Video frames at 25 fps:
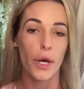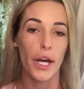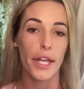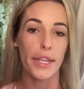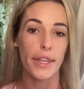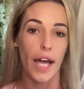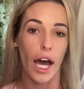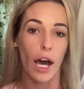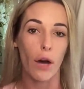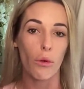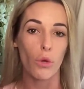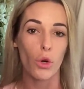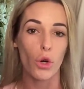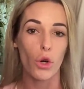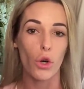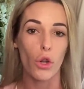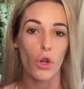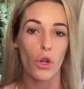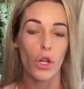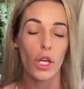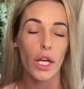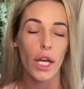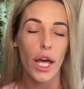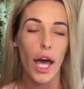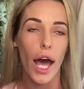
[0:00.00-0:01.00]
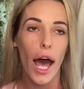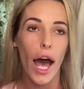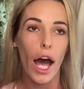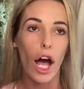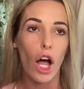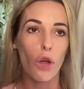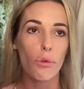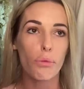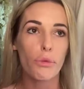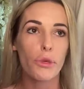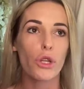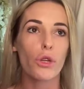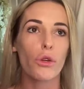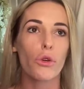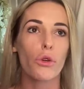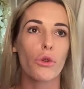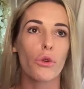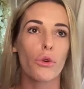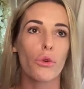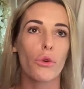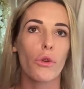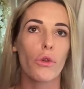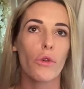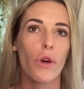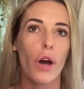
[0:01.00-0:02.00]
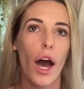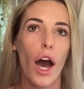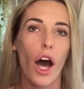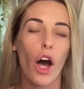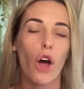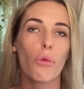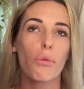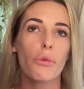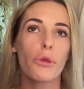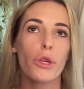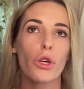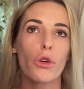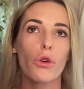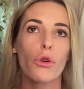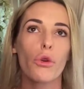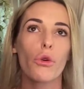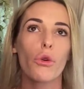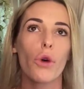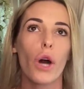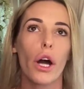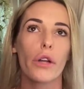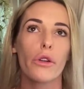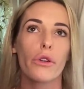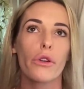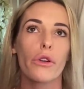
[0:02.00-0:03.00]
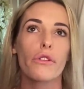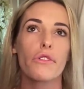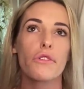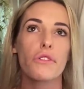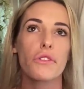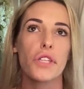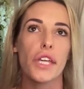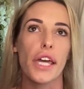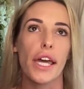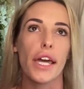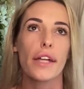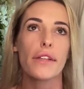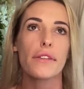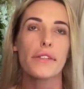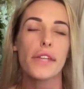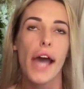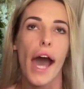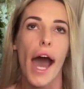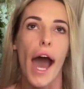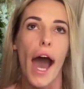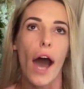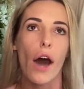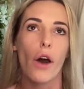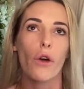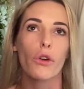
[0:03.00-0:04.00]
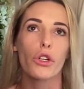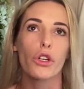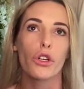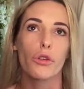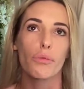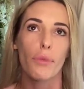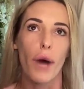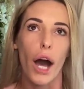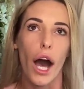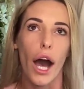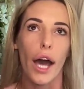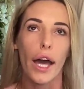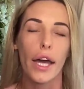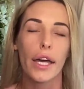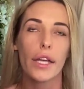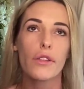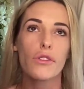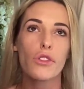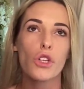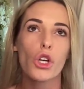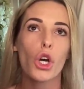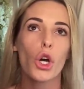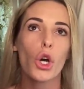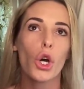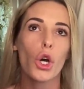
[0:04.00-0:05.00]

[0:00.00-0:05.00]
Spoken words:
and that will help you understand how your mind